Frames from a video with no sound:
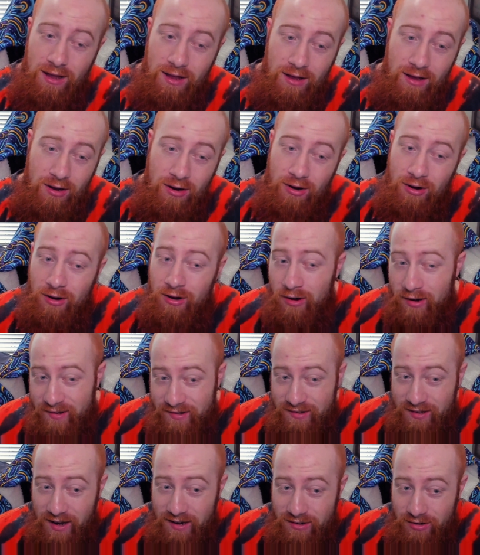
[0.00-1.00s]
On a
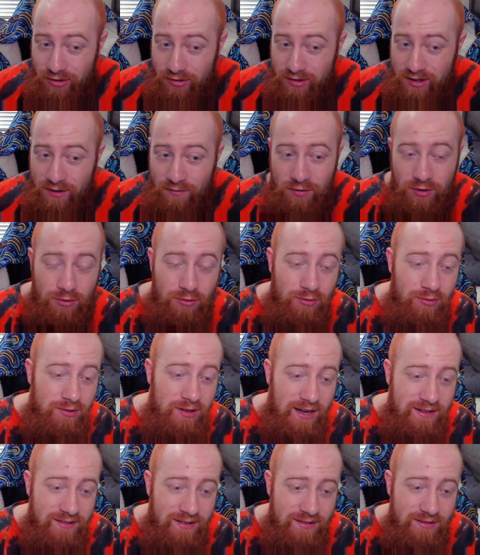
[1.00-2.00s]
side note, if you
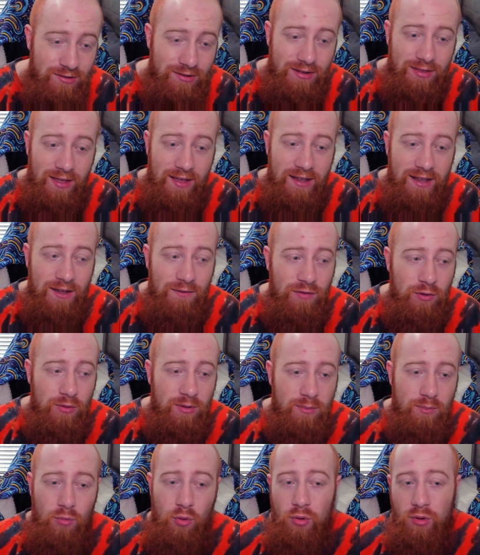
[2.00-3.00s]
like this sort of thing, if you
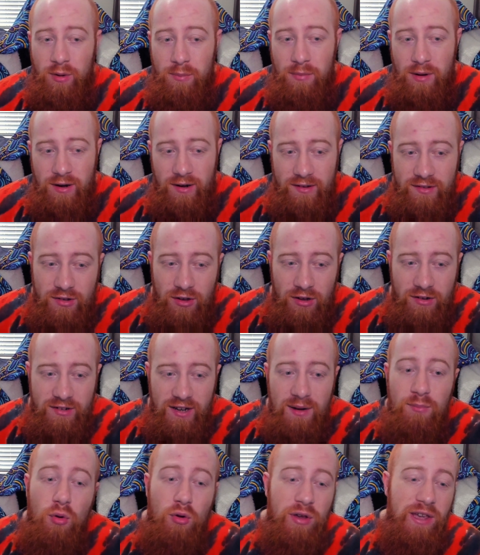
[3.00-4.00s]
want more Among Us
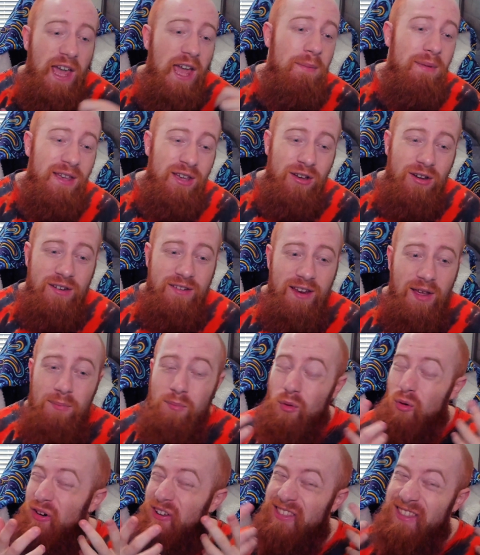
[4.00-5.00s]
content, more gaming content,
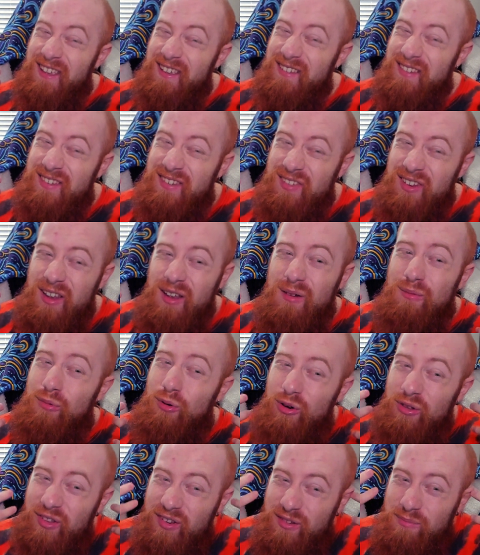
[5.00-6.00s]
more of this
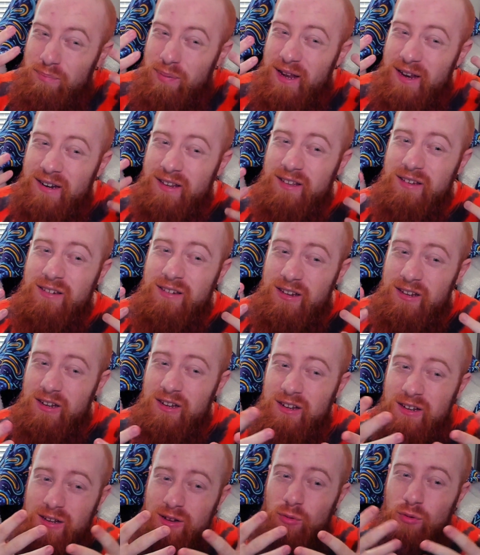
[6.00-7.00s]
bearded
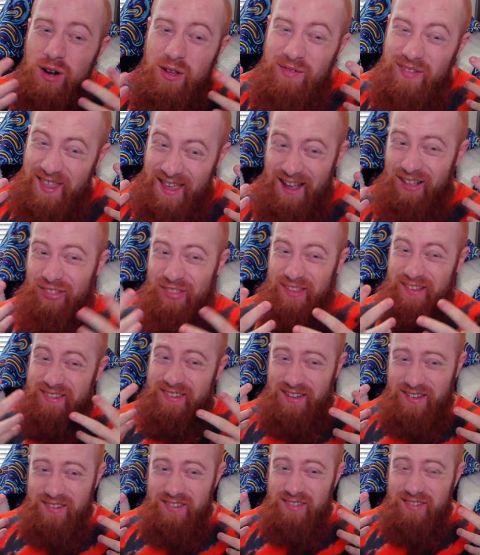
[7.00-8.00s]
whatever the hell this
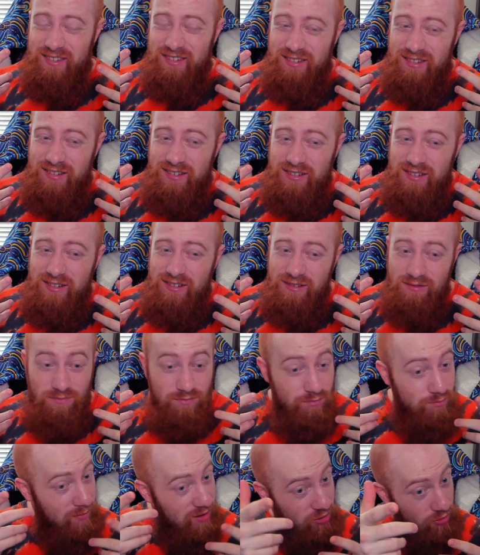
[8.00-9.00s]
is,
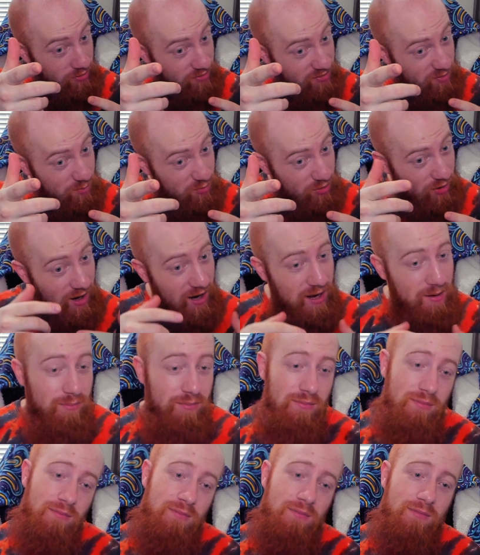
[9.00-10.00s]
make sure to subscribe.
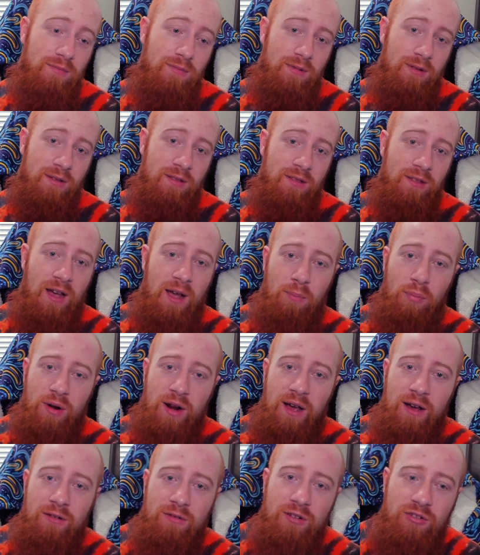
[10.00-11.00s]

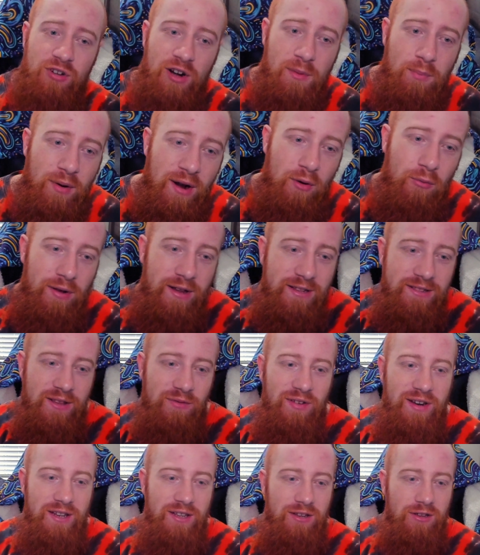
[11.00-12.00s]
Try to put out weekly
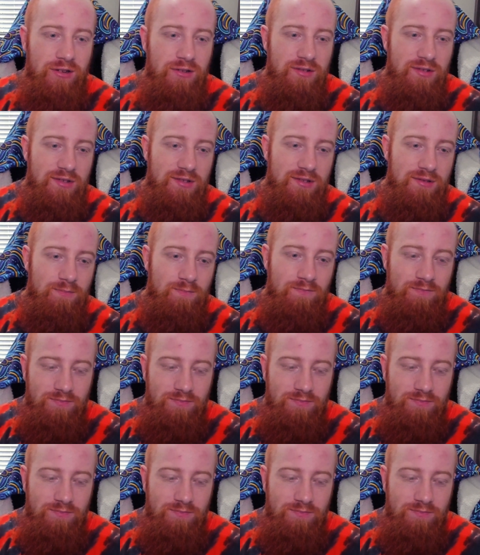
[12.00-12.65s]
videos.